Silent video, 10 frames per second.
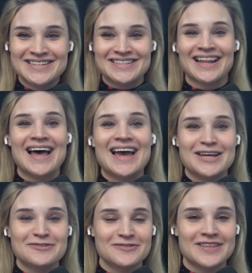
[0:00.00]
to
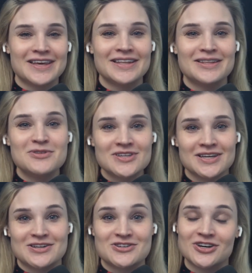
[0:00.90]
life than the
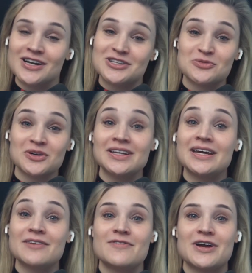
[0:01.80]
music industry. And it's really a